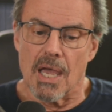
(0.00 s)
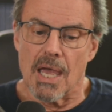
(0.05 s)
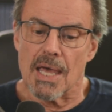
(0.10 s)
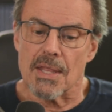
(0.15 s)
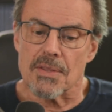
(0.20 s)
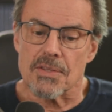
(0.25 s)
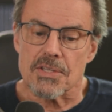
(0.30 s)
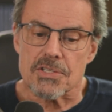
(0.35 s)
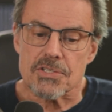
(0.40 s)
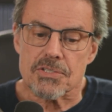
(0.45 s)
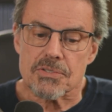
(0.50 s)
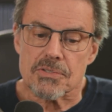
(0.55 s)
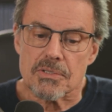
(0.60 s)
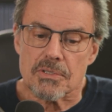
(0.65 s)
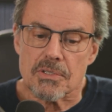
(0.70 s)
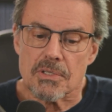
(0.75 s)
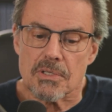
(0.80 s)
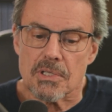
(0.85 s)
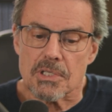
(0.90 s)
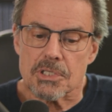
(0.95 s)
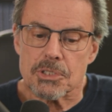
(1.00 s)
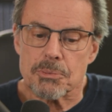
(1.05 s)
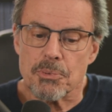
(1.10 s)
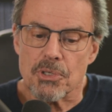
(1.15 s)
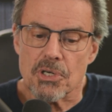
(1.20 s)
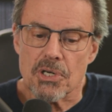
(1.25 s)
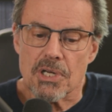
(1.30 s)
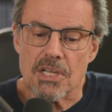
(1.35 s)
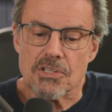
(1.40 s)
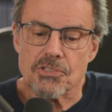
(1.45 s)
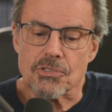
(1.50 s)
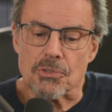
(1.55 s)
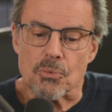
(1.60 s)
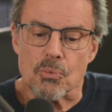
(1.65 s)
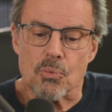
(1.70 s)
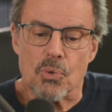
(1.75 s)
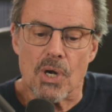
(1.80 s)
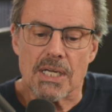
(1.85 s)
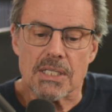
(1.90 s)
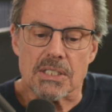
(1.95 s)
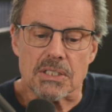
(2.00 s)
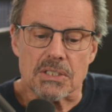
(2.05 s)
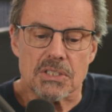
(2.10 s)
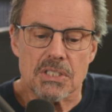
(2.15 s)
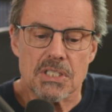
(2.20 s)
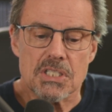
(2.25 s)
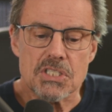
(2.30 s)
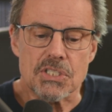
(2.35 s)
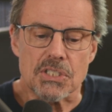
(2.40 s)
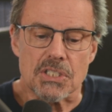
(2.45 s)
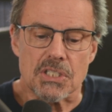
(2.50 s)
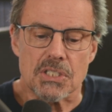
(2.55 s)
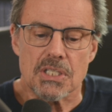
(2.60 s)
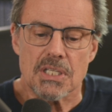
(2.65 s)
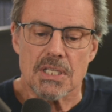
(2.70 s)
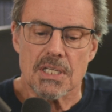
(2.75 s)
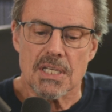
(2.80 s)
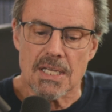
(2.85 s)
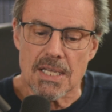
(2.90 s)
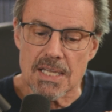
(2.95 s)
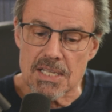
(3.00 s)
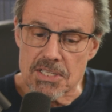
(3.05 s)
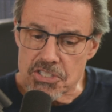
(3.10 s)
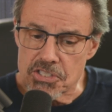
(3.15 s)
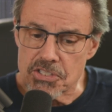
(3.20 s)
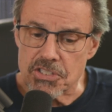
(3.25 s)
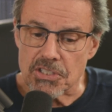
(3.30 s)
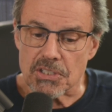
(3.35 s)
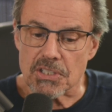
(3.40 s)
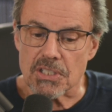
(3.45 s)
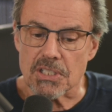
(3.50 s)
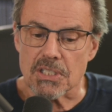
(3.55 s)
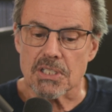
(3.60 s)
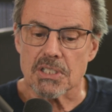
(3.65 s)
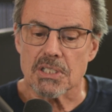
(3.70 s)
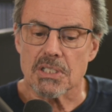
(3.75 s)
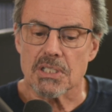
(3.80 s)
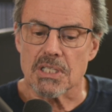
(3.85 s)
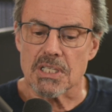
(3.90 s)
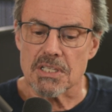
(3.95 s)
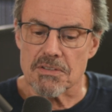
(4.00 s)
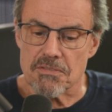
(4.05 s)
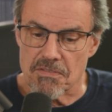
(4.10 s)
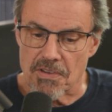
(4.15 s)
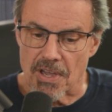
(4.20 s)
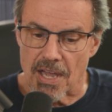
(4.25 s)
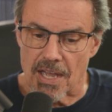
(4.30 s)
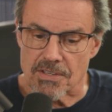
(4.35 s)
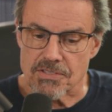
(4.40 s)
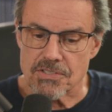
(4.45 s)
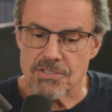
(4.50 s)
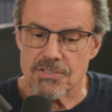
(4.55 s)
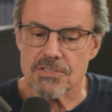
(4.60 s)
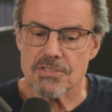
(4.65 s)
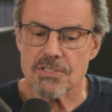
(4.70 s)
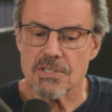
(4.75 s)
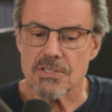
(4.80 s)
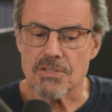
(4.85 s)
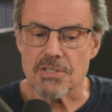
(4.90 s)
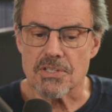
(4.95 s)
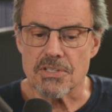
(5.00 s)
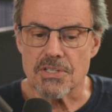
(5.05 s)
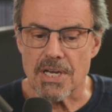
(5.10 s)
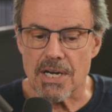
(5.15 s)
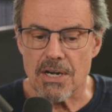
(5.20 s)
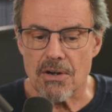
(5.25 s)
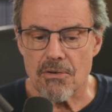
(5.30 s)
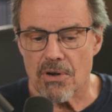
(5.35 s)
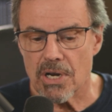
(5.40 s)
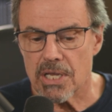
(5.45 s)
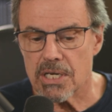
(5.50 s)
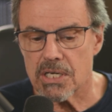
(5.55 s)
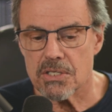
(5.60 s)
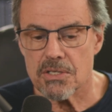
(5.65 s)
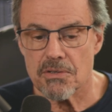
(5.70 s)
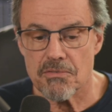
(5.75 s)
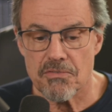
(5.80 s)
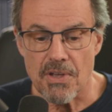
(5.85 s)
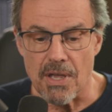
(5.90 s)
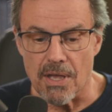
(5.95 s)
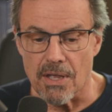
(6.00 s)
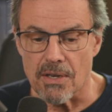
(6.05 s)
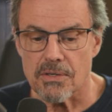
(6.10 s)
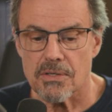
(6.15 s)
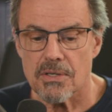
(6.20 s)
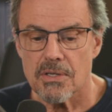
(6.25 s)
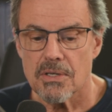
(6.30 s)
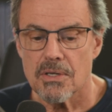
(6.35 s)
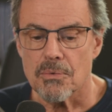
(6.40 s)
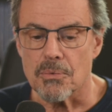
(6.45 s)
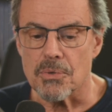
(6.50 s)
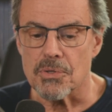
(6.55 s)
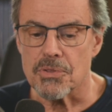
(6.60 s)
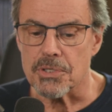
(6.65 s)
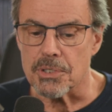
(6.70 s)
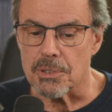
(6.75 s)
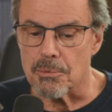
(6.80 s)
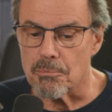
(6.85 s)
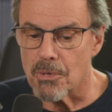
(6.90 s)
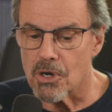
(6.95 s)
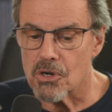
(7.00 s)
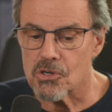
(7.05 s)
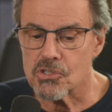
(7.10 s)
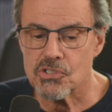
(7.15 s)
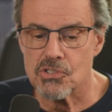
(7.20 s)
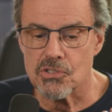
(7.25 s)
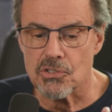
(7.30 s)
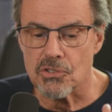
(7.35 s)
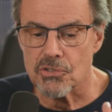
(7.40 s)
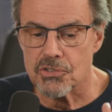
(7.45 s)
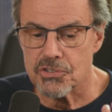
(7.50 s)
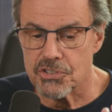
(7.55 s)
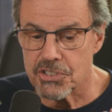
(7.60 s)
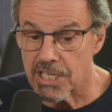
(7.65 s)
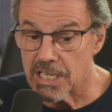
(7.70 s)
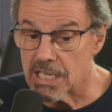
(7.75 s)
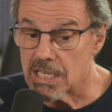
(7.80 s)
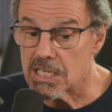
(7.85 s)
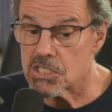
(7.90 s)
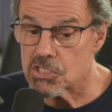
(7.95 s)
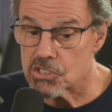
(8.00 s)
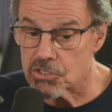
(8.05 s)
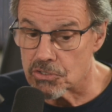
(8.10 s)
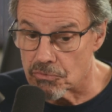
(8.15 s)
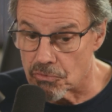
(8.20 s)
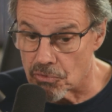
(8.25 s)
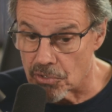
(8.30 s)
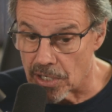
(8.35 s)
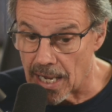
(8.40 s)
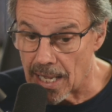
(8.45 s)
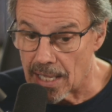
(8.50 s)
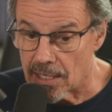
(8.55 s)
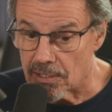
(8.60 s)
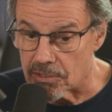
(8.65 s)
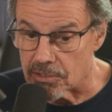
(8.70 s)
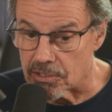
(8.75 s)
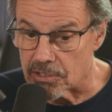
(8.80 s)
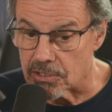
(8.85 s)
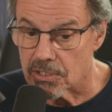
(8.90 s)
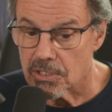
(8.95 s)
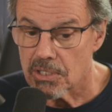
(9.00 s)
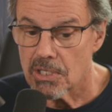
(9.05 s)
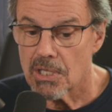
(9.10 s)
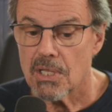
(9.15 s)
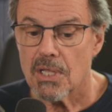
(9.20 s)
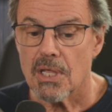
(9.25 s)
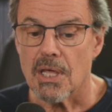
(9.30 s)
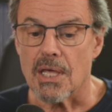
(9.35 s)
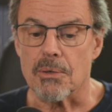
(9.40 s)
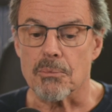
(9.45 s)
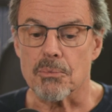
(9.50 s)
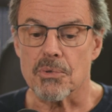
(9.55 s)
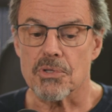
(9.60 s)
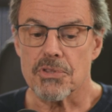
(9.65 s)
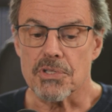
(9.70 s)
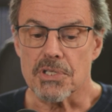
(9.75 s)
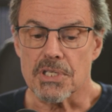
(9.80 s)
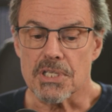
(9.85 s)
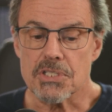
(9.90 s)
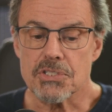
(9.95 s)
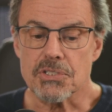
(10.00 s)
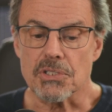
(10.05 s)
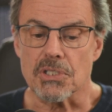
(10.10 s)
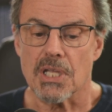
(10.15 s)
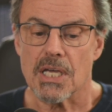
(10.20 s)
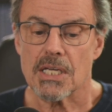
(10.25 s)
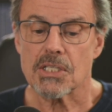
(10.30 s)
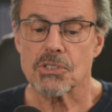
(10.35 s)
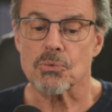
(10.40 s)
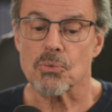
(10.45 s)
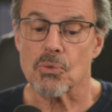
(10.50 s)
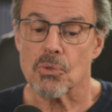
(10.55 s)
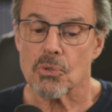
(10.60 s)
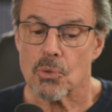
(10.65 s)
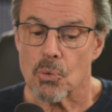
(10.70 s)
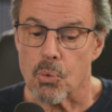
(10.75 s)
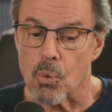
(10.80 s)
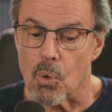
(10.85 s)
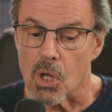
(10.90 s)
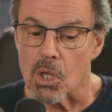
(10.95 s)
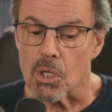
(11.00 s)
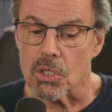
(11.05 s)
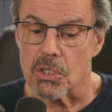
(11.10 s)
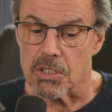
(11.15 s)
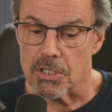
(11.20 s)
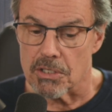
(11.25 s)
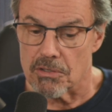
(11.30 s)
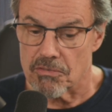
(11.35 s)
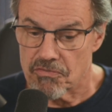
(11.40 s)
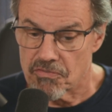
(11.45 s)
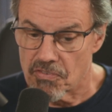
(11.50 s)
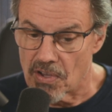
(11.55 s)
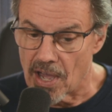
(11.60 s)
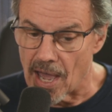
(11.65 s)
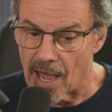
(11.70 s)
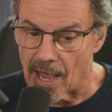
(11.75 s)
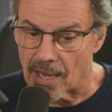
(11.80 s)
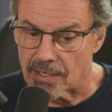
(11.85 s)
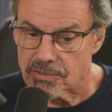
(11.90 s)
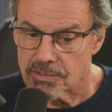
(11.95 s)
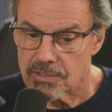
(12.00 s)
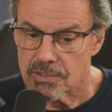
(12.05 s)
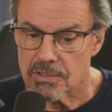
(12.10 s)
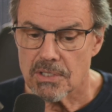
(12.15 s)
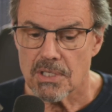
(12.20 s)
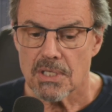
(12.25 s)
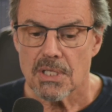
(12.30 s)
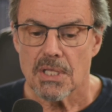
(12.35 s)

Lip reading: And this experiential recognition instantly invests the narrated event with the emotional tinge of reality and with the intellectual quality of fact.